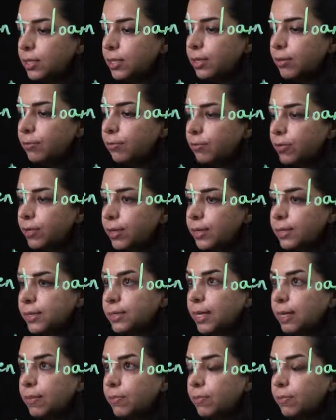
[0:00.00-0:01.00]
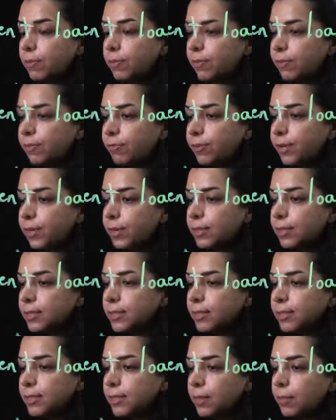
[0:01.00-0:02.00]
here, for example,
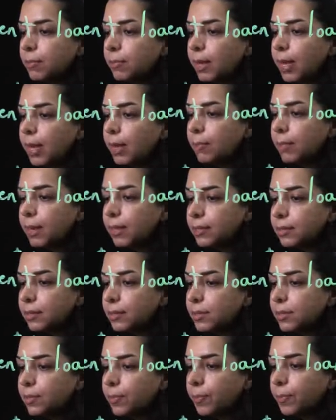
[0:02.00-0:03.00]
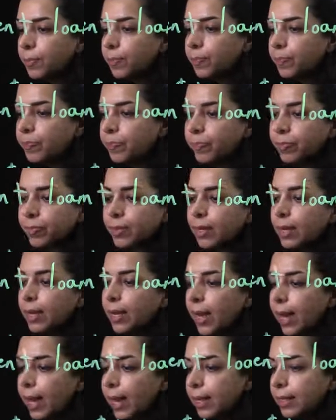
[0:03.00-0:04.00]
fixed payment.
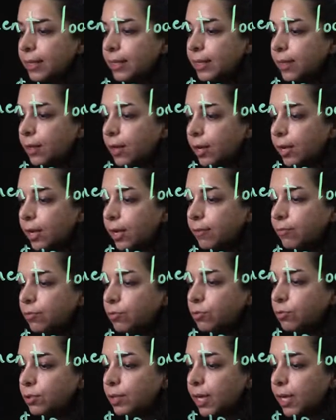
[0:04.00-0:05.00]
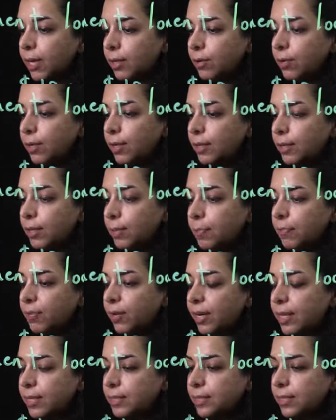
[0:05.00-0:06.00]
And then I have to calculate the
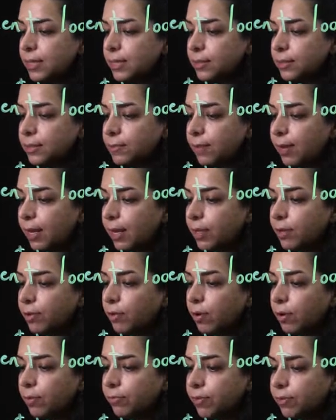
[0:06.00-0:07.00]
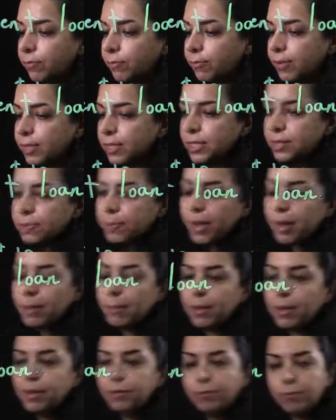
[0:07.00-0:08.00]
present value of the fixed
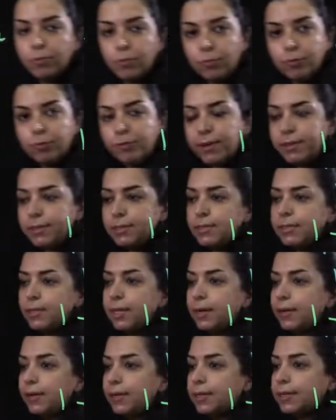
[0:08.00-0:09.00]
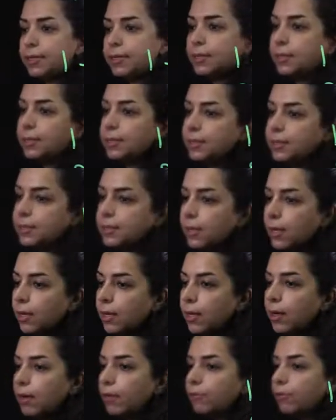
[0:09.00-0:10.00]
payment. For first year is this.
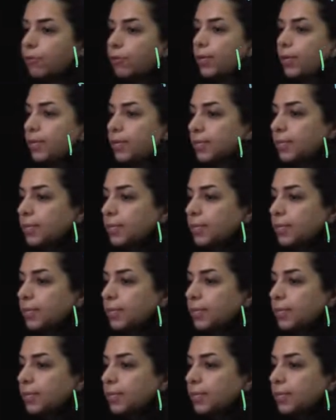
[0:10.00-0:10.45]
For the